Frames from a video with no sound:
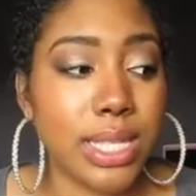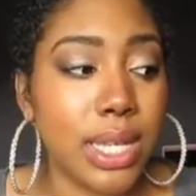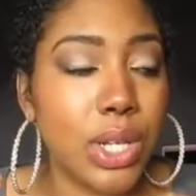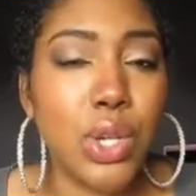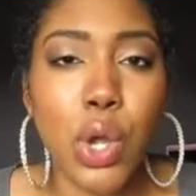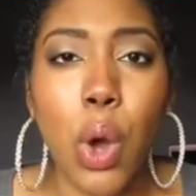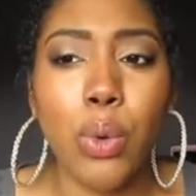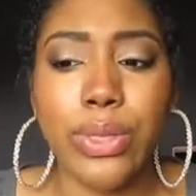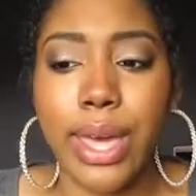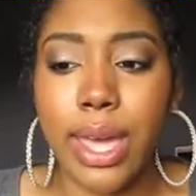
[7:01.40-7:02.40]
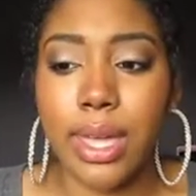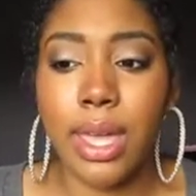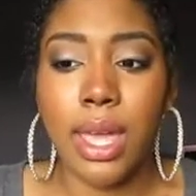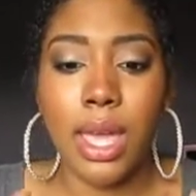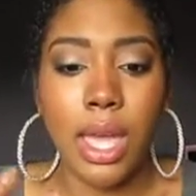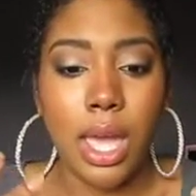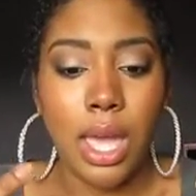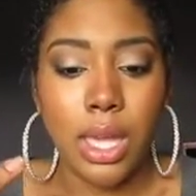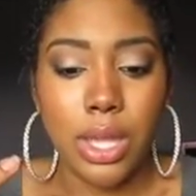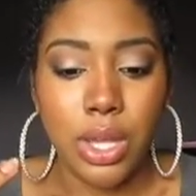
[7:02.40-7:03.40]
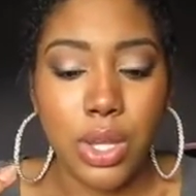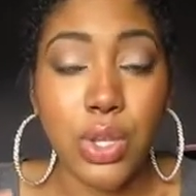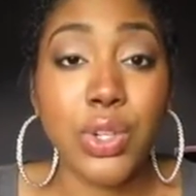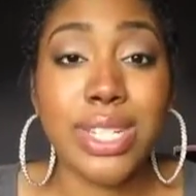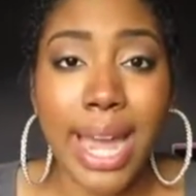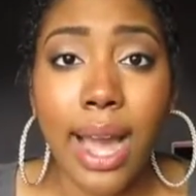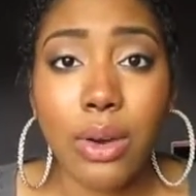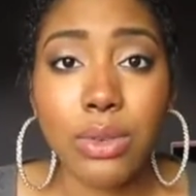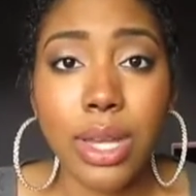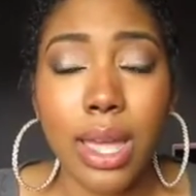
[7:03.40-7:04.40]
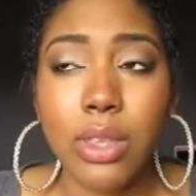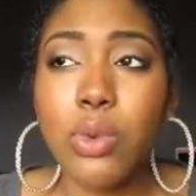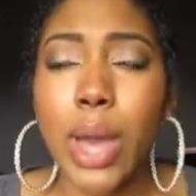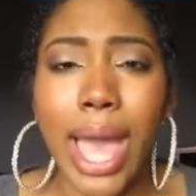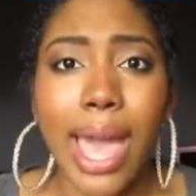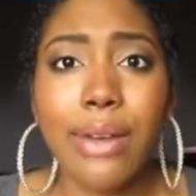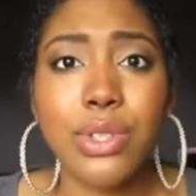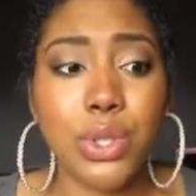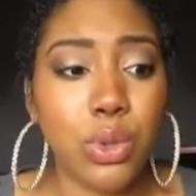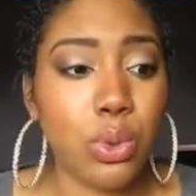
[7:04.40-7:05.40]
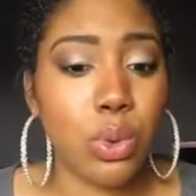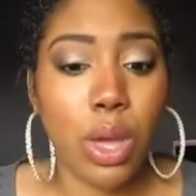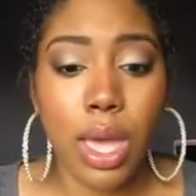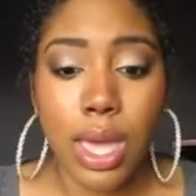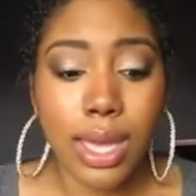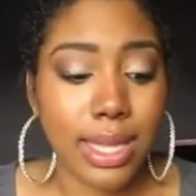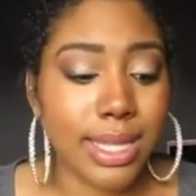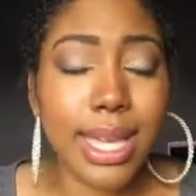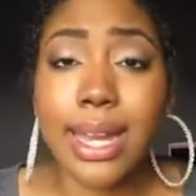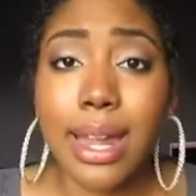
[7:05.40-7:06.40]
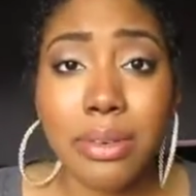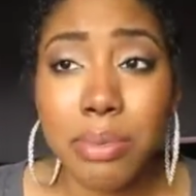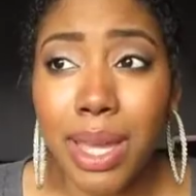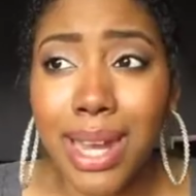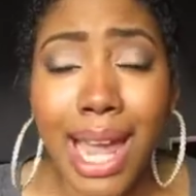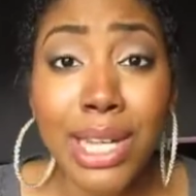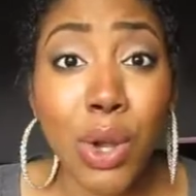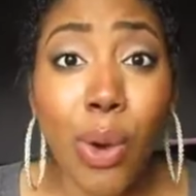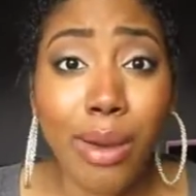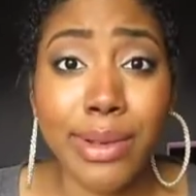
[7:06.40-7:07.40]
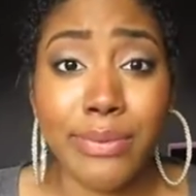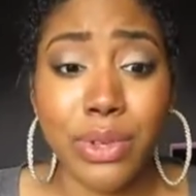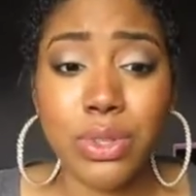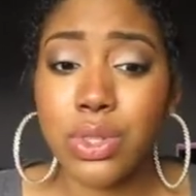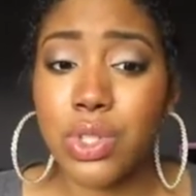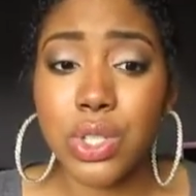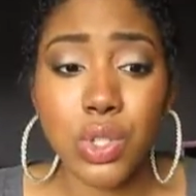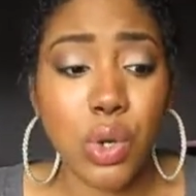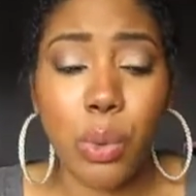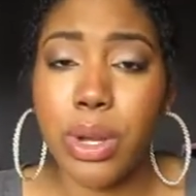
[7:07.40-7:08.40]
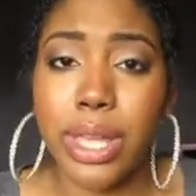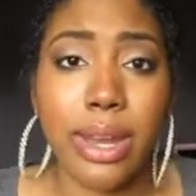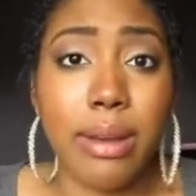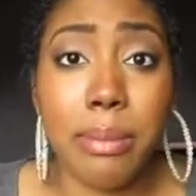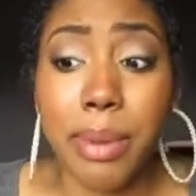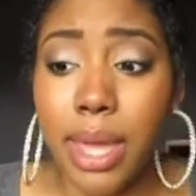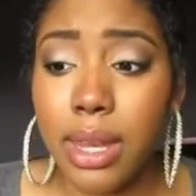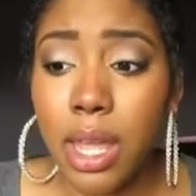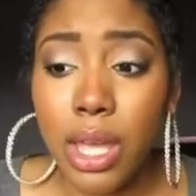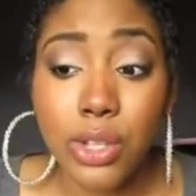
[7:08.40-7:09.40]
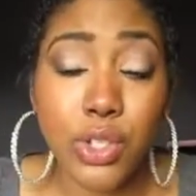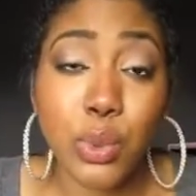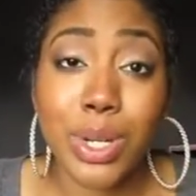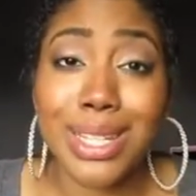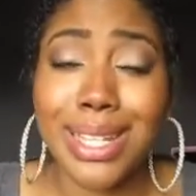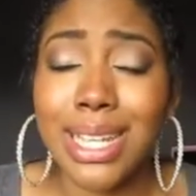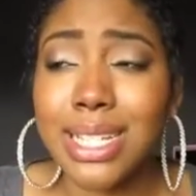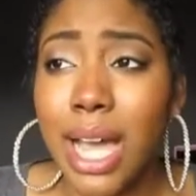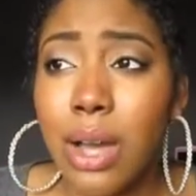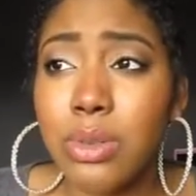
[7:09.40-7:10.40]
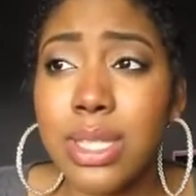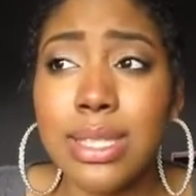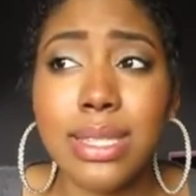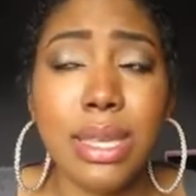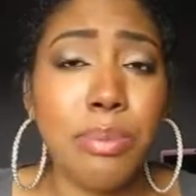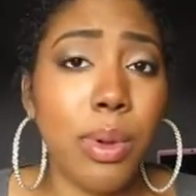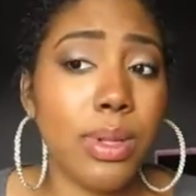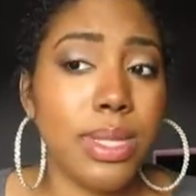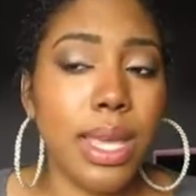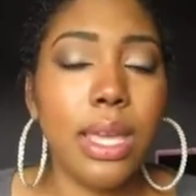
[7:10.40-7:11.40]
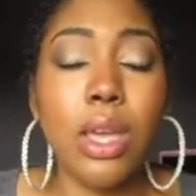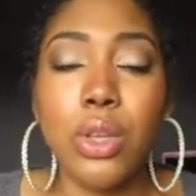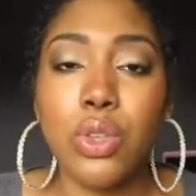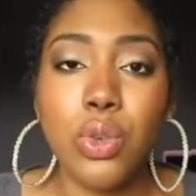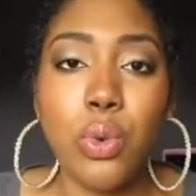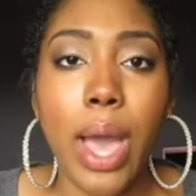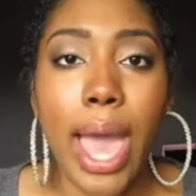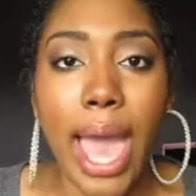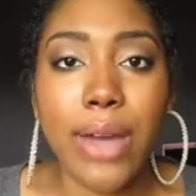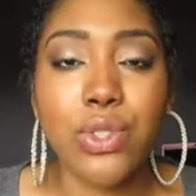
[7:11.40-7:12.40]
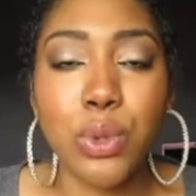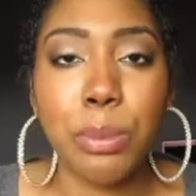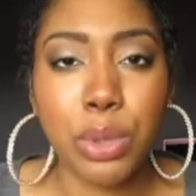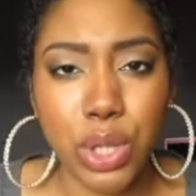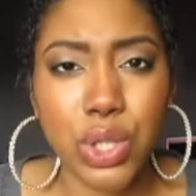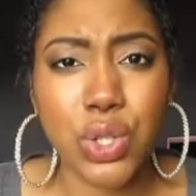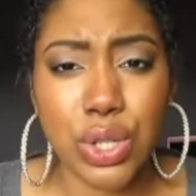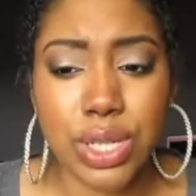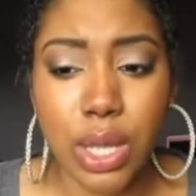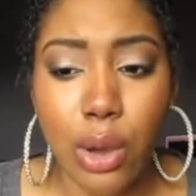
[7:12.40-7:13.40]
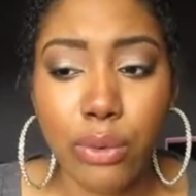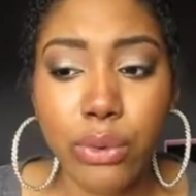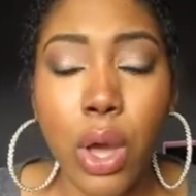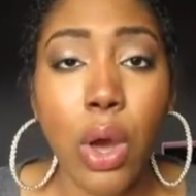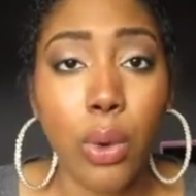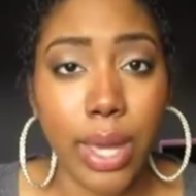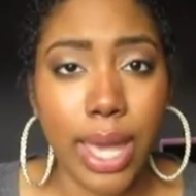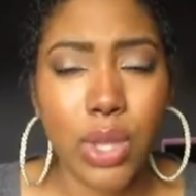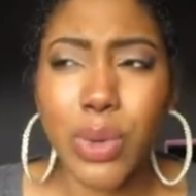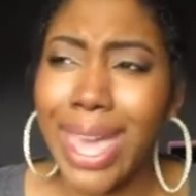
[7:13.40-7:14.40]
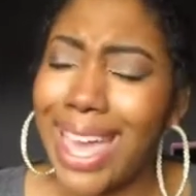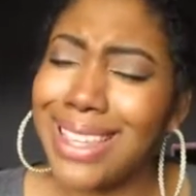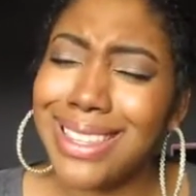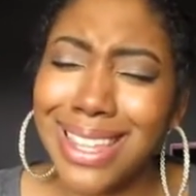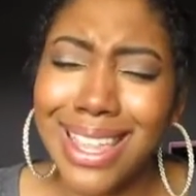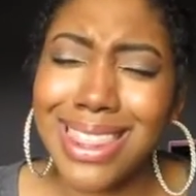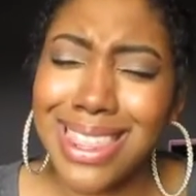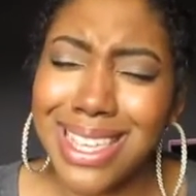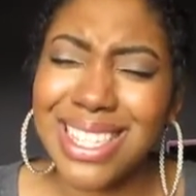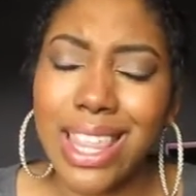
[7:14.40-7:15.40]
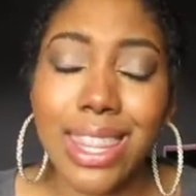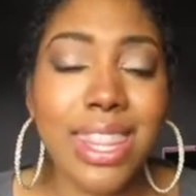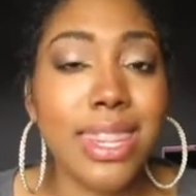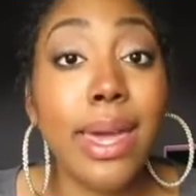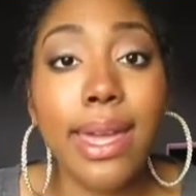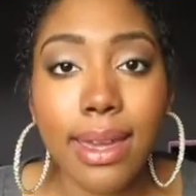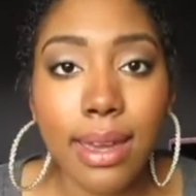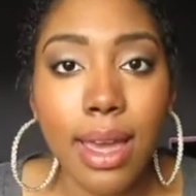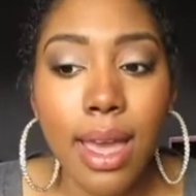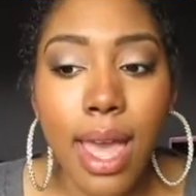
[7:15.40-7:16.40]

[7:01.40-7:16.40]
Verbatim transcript: is gonna know that you're down and you have to get out of bed. I know how it feels to just, you don't want to get out of bed, you just want to lay down, sleep all day. You have to push yourself, okay? You can't let this thing,